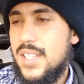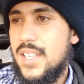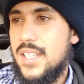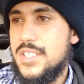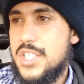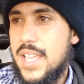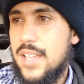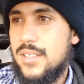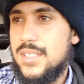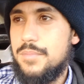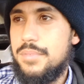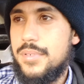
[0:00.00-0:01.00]
in
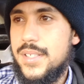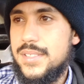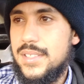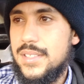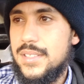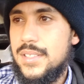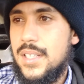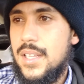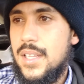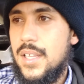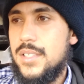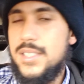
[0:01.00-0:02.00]
jails and prisons
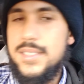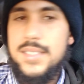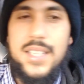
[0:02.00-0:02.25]
just